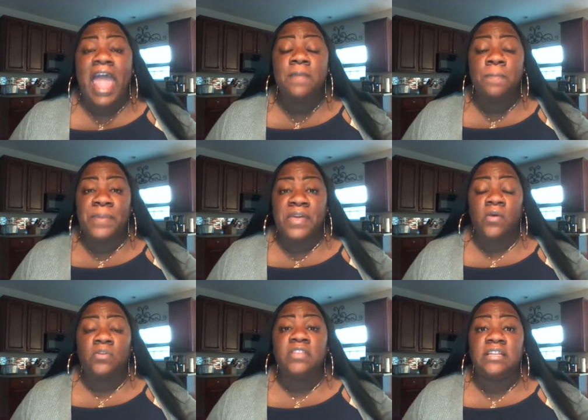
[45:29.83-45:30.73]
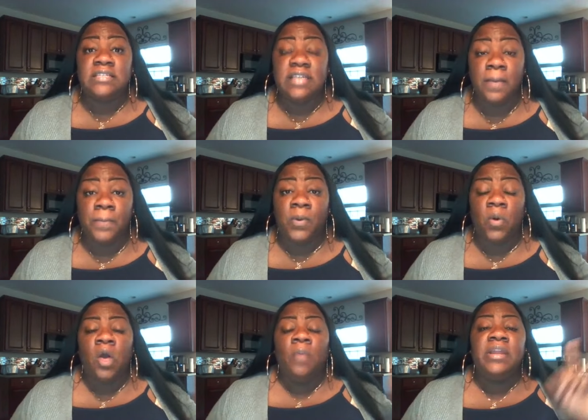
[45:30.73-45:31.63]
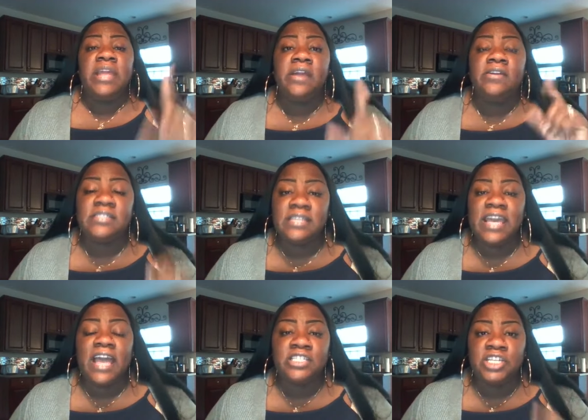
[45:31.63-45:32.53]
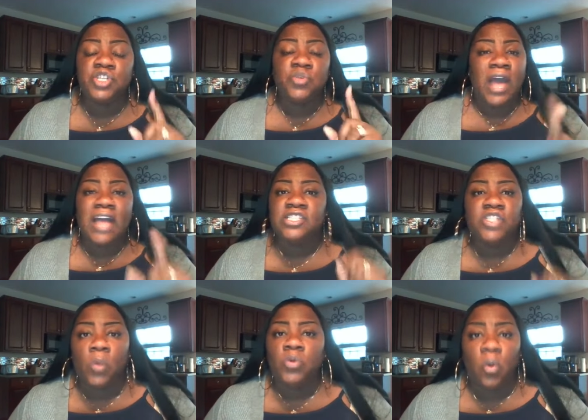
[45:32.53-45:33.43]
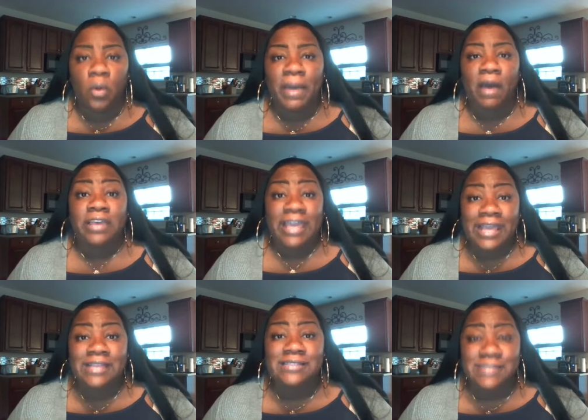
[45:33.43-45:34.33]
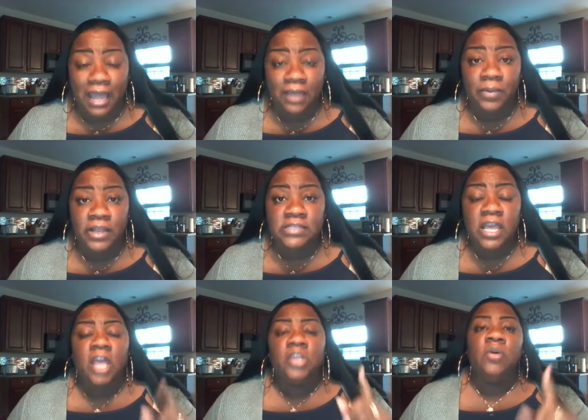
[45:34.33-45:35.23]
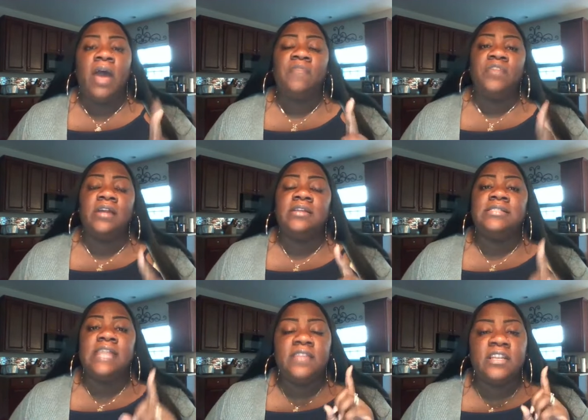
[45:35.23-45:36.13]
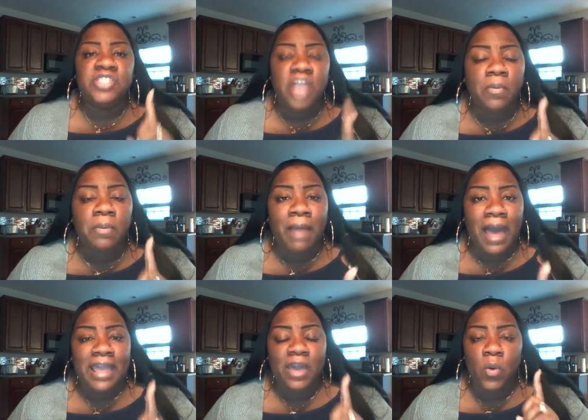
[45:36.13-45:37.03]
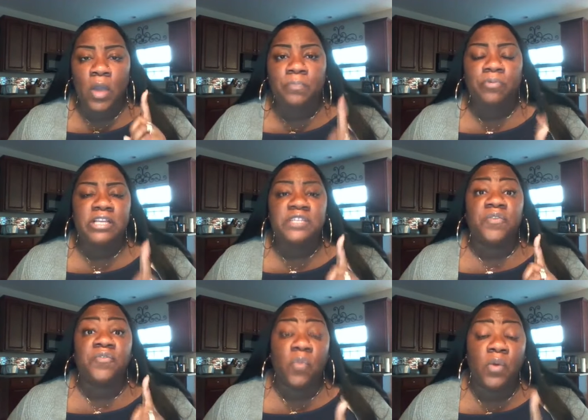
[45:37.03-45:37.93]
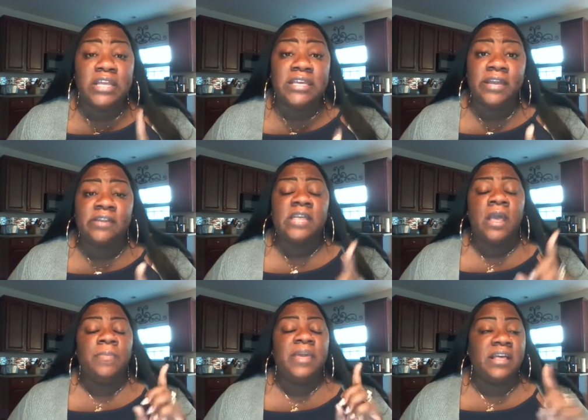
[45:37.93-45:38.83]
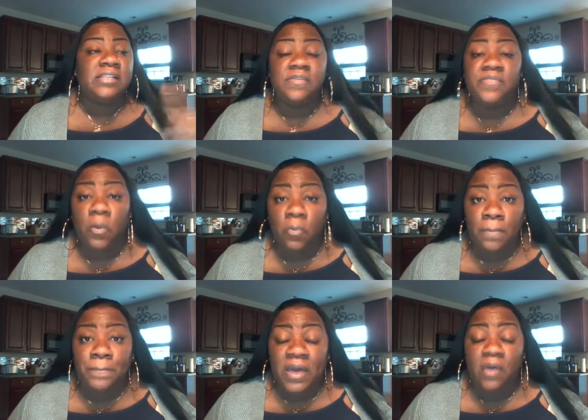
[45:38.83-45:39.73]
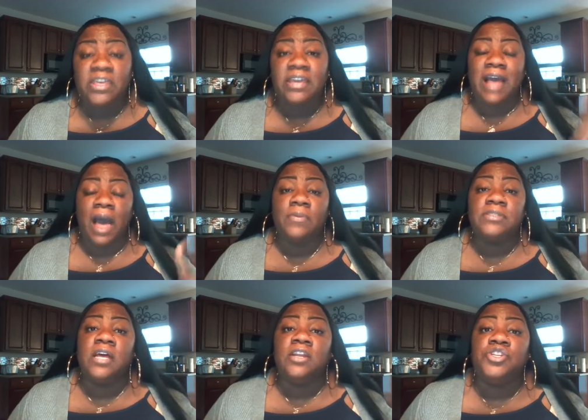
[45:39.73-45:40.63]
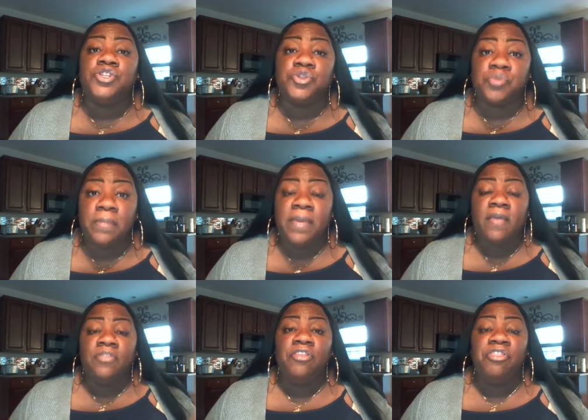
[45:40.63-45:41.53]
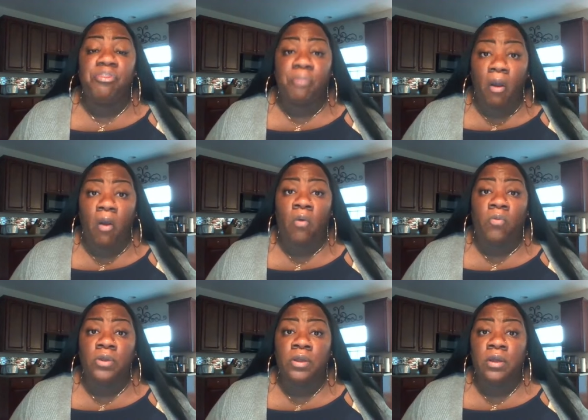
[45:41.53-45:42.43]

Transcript: and build the temple. But here's the catch that you guys don't know about King Cyrus. You have to understand that Jeremiah, who had preached for 40 years, because of their rebellion, God was going to strip the throne,